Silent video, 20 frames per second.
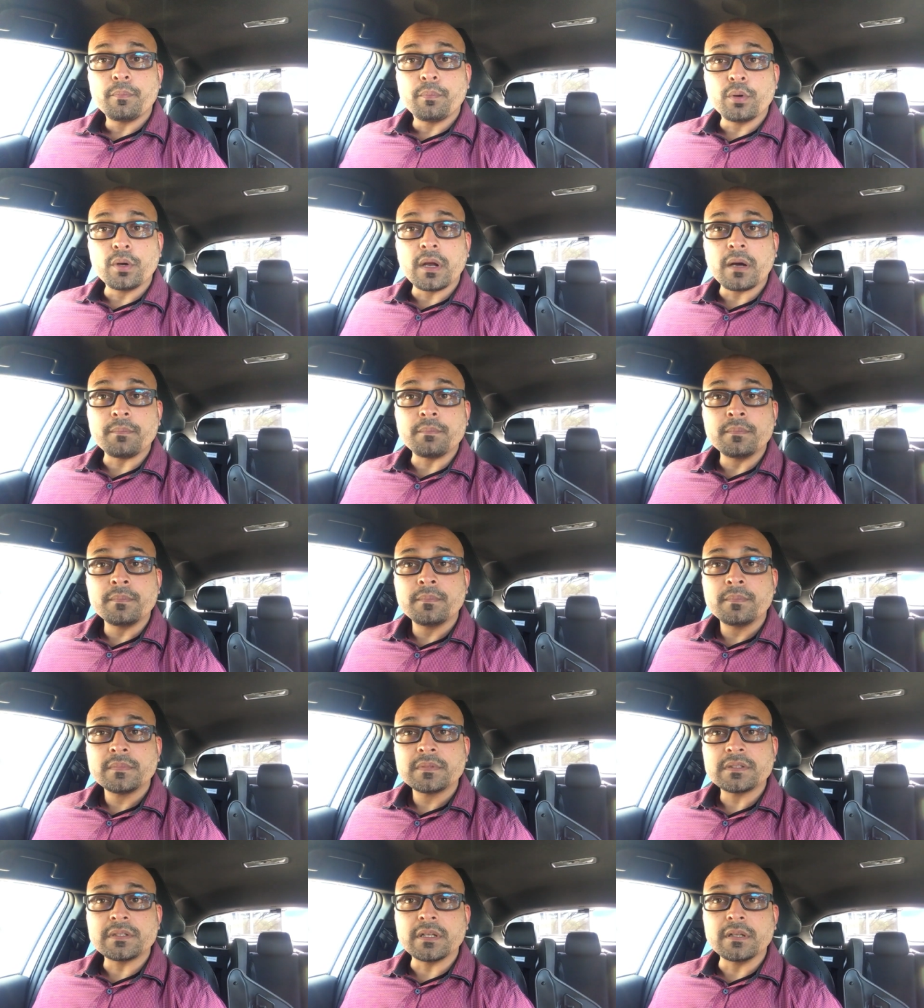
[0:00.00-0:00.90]
Punam
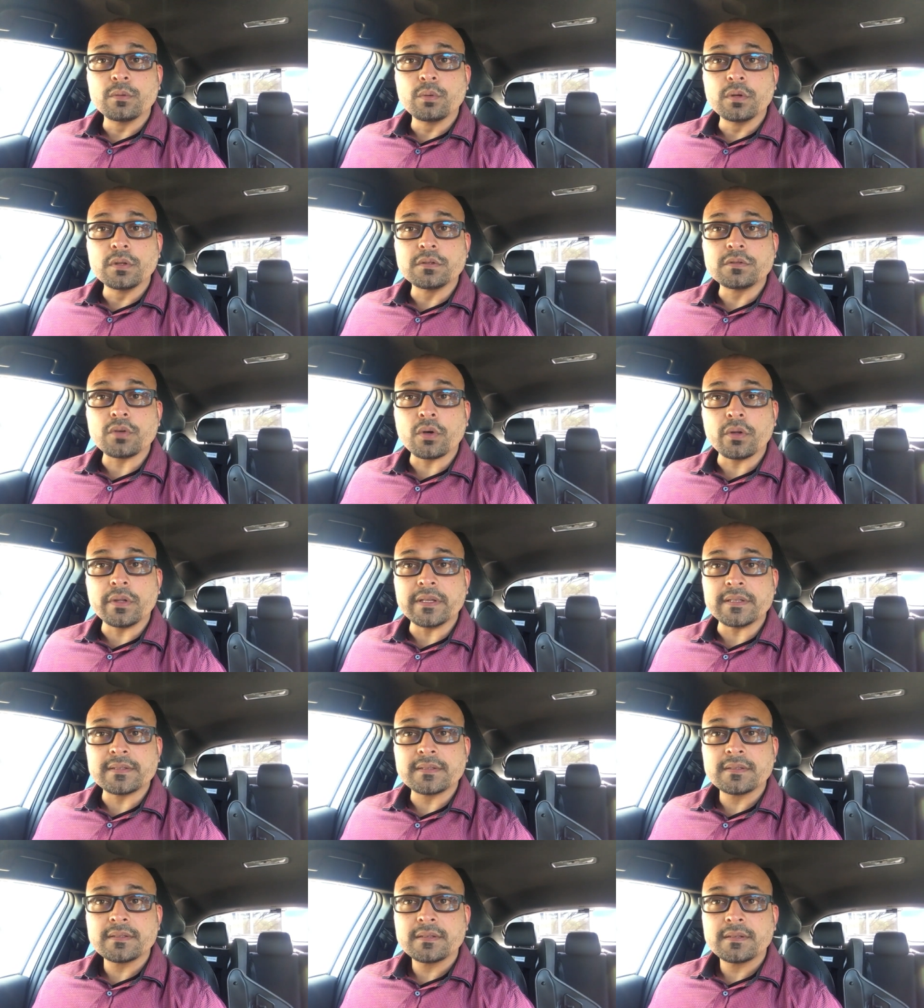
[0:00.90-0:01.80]
still will sew
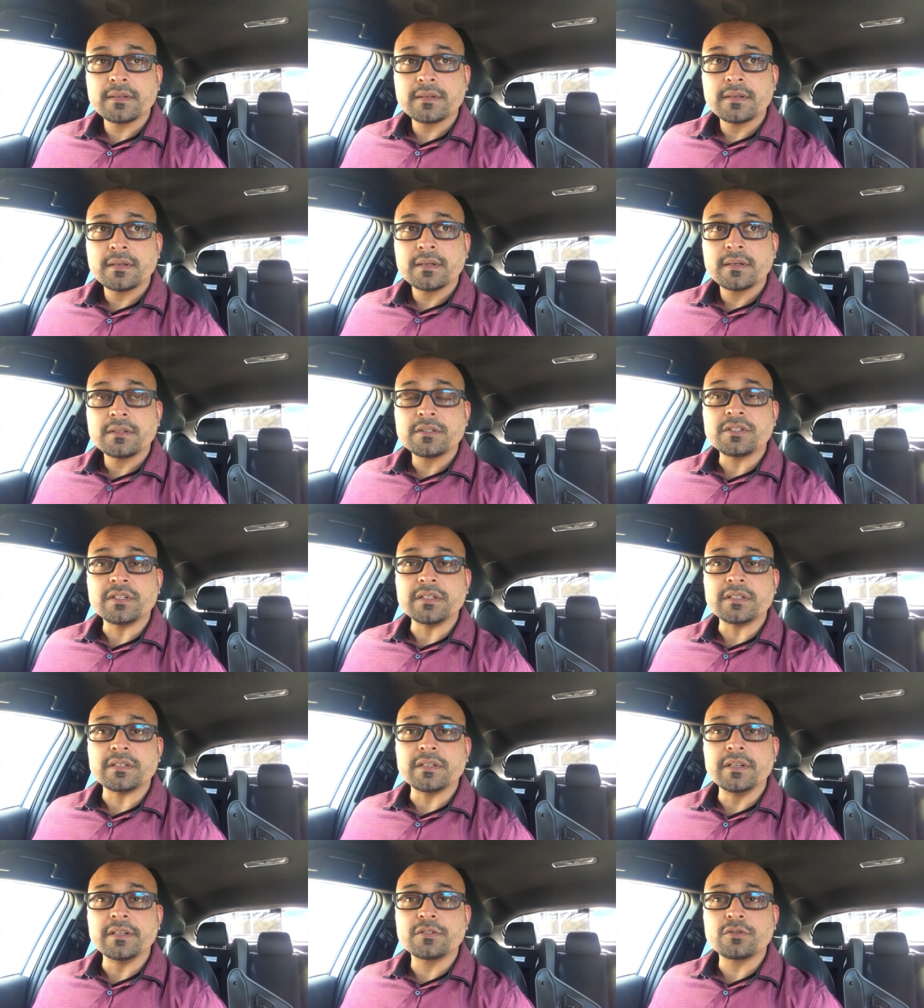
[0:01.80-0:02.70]
this. She
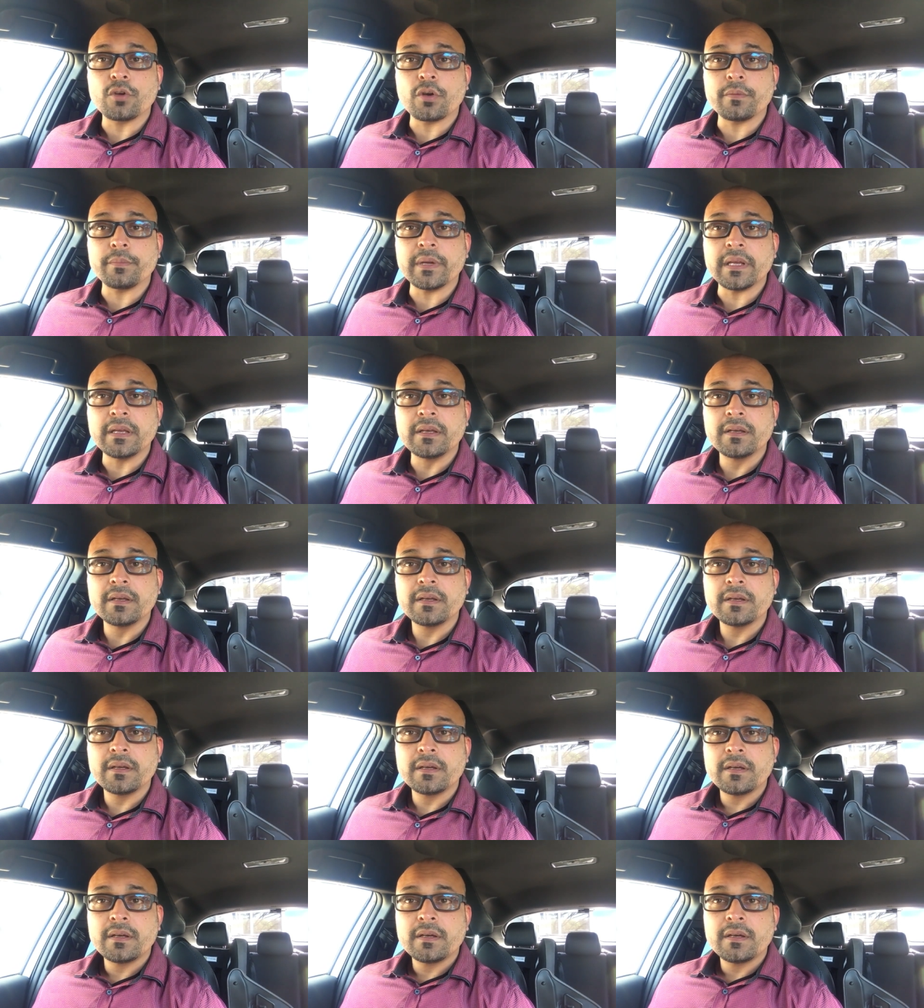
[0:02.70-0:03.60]
snitched on me.
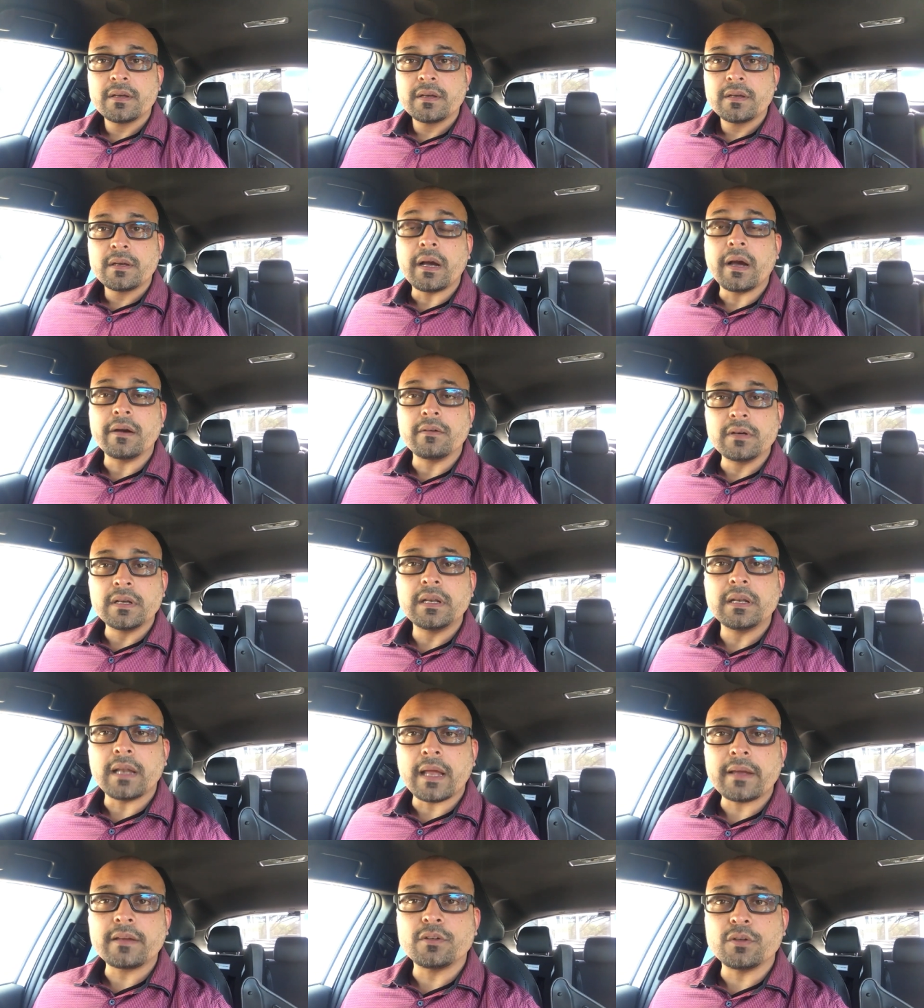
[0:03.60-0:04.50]
I
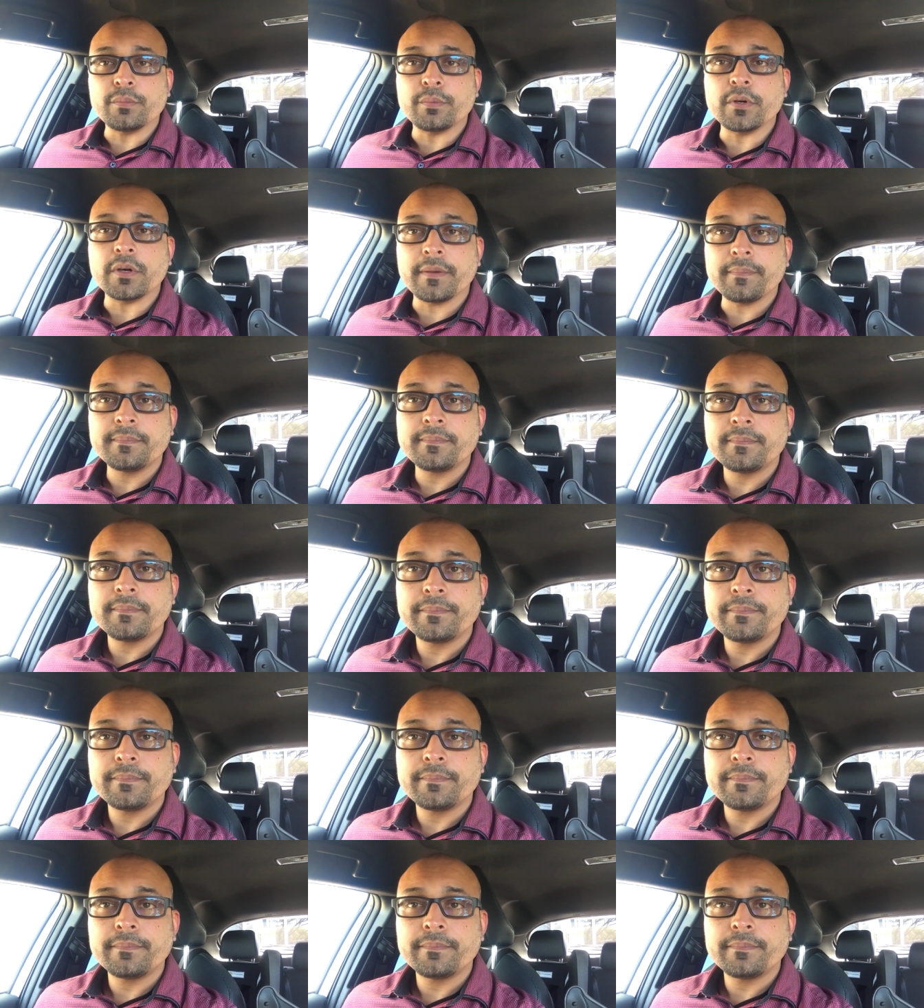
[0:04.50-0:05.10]
really liked you, Punam.